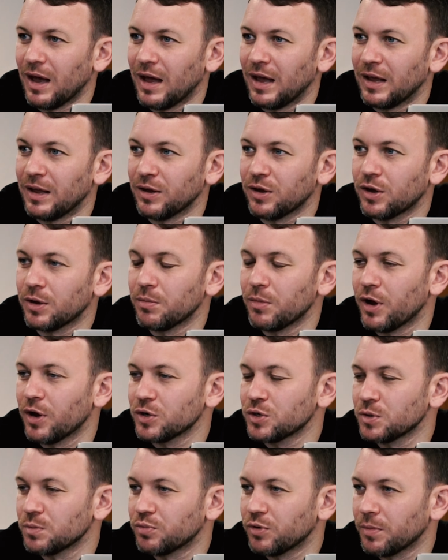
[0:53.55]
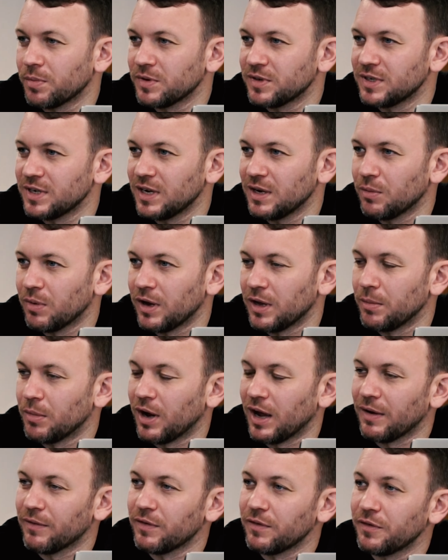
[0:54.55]
a commercial property where you
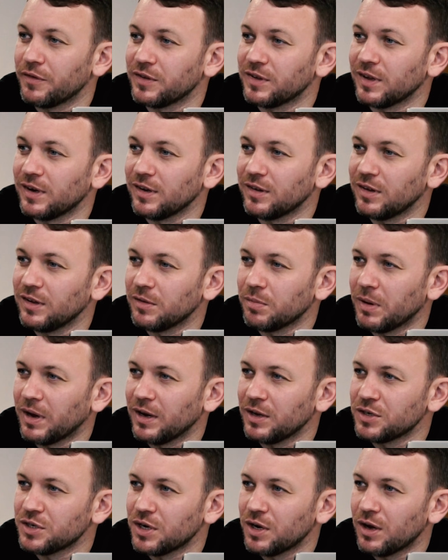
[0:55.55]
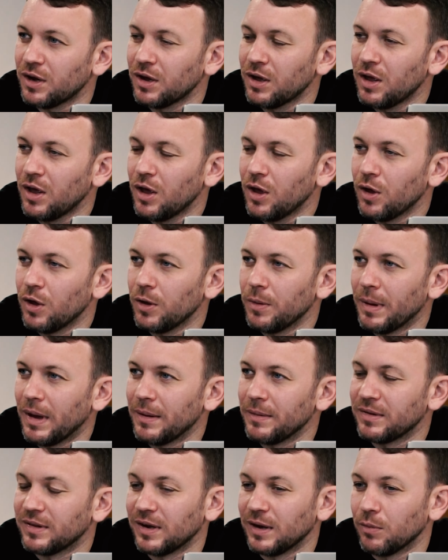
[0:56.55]
might have a facilities manager who
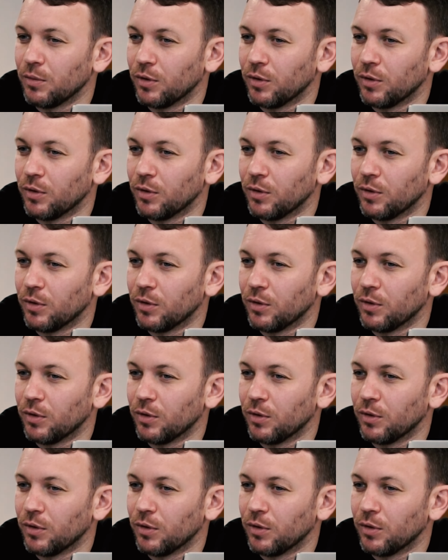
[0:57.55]
basically